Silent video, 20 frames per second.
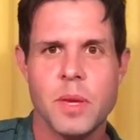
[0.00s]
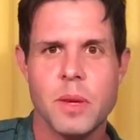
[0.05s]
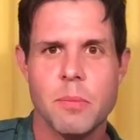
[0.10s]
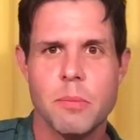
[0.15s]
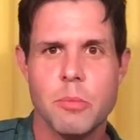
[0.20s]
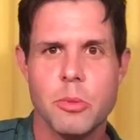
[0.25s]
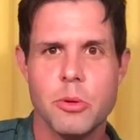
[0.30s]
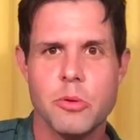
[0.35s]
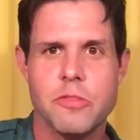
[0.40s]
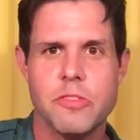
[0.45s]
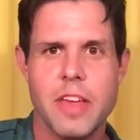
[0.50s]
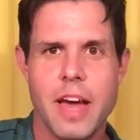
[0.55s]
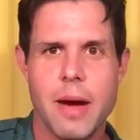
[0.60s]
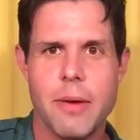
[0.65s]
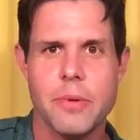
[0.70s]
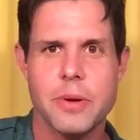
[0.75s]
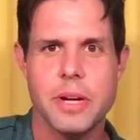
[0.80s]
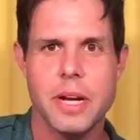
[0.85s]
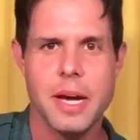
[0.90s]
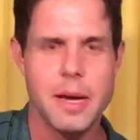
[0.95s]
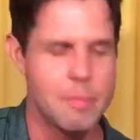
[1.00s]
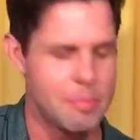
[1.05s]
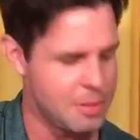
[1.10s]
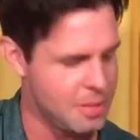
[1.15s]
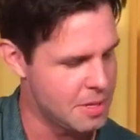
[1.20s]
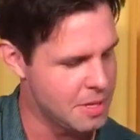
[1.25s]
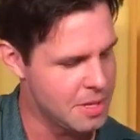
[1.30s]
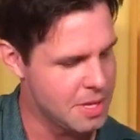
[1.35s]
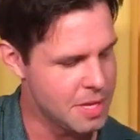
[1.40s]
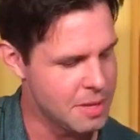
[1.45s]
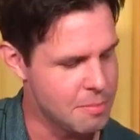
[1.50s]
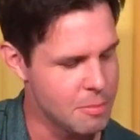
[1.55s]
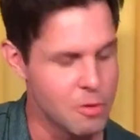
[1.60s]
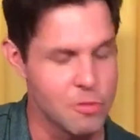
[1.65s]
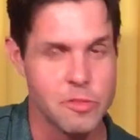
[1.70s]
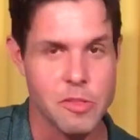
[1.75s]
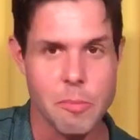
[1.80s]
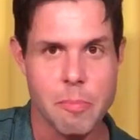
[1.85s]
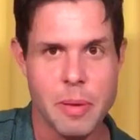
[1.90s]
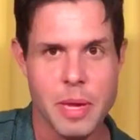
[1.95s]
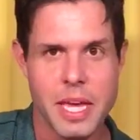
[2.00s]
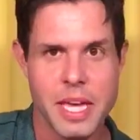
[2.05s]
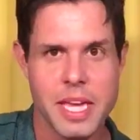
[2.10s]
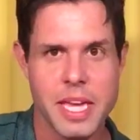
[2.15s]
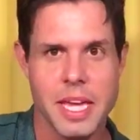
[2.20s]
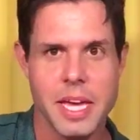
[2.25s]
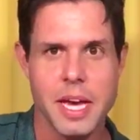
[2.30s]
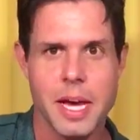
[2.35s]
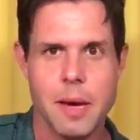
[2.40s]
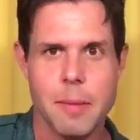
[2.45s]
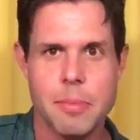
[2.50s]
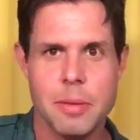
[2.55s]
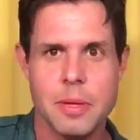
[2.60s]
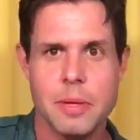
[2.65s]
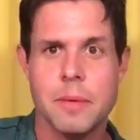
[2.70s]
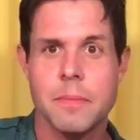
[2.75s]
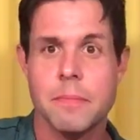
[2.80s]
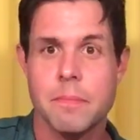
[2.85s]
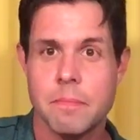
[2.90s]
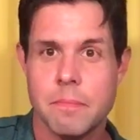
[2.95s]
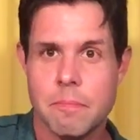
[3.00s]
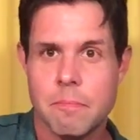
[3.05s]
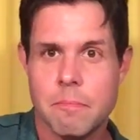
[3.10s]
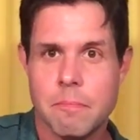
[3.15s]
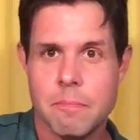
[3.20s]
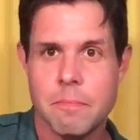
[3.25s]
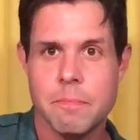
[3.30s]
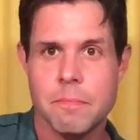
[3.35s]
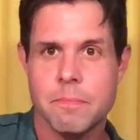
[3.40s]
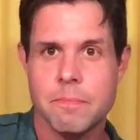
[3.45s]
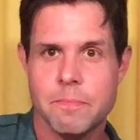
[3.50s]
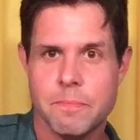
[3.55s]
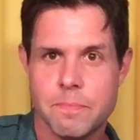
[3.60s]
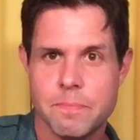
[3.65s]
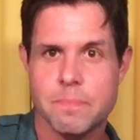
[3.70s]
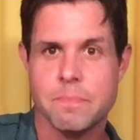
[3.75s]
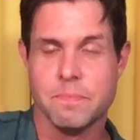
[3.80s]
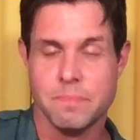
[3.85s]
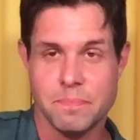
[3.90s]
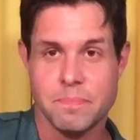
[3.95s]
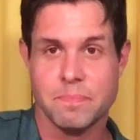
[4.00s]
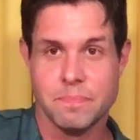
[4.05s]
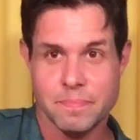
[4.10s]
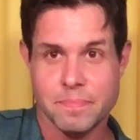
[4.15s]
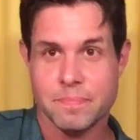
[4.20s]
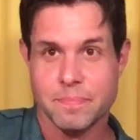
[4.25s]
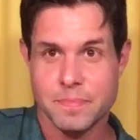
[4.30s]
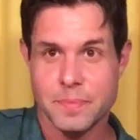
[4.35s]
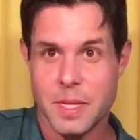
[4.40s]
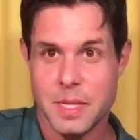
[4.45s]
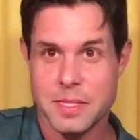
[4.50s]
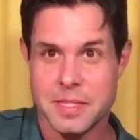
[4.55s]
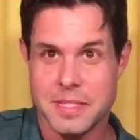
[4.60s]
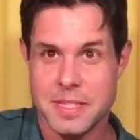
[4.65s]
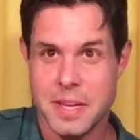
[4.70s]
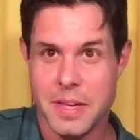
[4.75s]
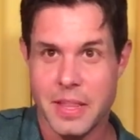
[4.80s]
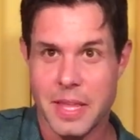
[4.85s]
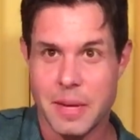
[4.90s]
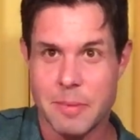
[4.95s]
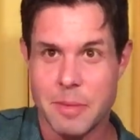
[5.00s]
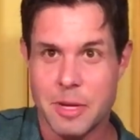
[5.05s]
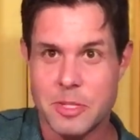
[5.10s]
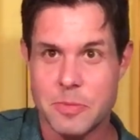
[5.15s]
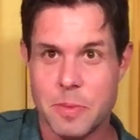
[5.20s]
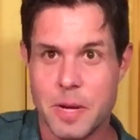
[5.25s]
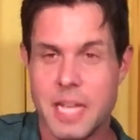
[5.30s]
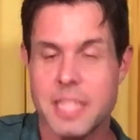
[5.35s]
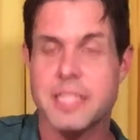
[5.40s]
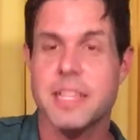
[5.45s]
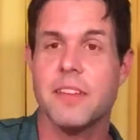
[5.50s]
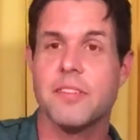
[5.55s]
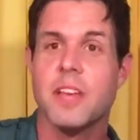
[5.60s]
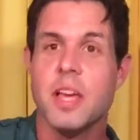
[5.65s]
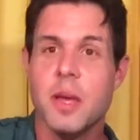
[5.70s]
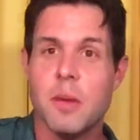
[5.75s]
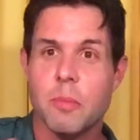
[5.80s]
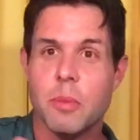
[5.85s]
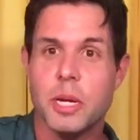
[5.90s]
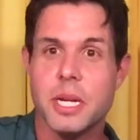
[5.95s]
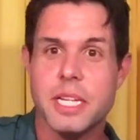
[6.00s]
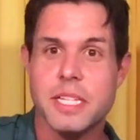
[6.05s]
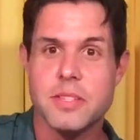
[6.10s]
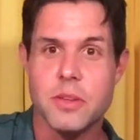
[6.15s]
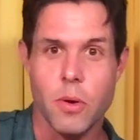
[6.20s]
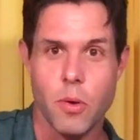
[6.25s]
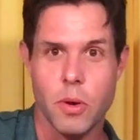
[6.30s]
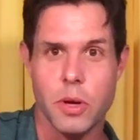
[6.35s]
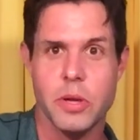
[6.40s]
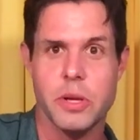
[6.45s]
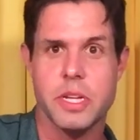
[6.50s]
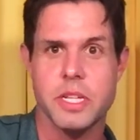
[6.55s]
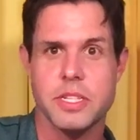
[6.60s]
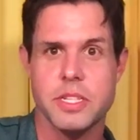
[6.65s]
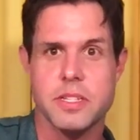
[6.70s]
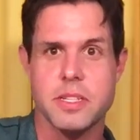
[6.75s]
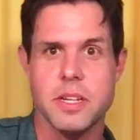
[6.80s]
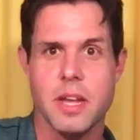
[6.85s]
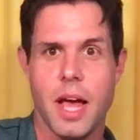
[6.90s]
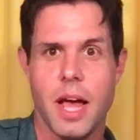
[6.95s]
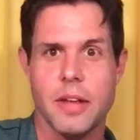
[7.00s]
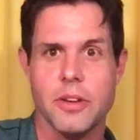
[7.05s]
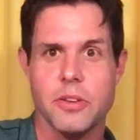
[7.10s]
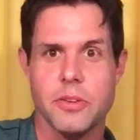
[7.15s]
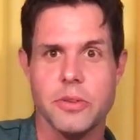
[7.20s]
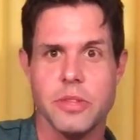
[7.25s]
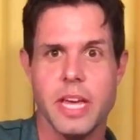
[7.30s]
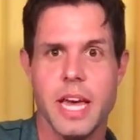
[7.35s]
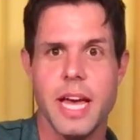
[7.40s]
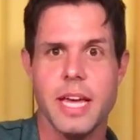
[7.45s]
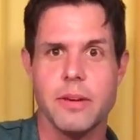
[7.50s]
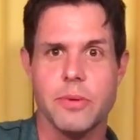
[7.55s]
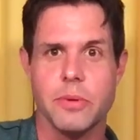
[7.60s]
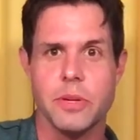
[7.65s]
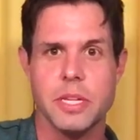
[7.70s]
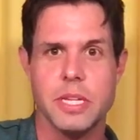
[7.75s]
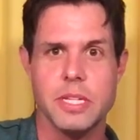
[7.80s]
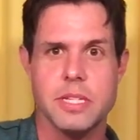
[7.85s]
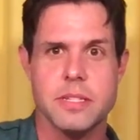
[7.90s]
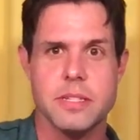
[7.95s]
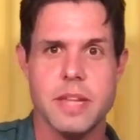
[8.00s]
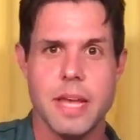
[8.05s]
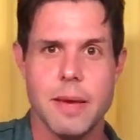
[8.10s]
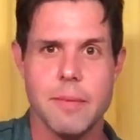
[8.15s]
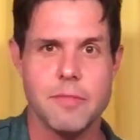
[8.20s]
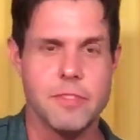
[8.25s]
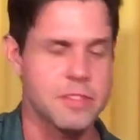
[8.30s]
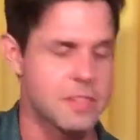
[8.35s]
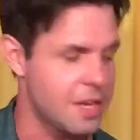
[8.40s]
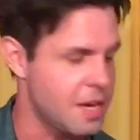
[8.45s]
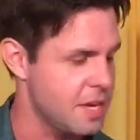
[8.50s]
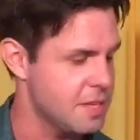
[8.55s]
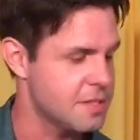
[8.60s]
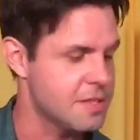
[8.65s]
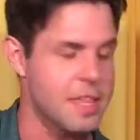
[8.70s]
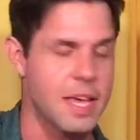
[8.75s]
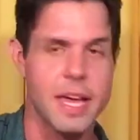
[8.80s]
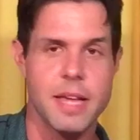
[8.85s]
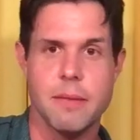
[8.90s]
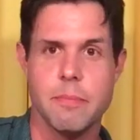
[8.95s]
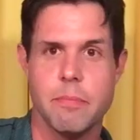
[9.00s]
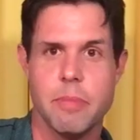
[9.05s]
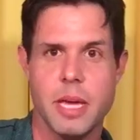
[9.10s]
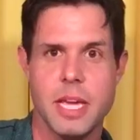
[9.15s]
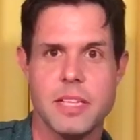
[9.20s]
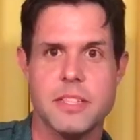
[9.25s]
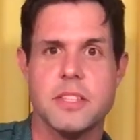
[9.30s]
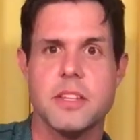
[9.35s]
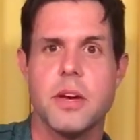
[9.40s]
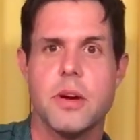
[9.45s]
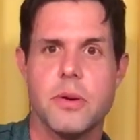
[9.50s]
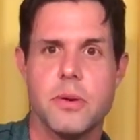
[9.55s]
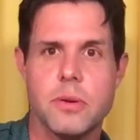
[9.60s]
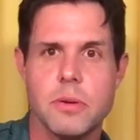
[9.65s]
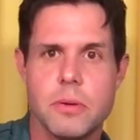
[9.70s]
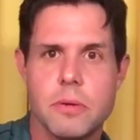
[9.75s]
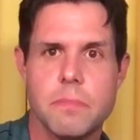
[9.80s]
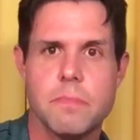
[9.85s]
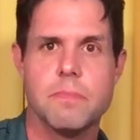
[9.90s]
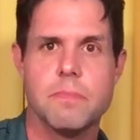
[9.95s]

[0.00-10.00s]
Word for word: move that one up, move the pinky up. Doesn't sound like much by itself, but it's, or you could just not do that and really just emphasize that bass note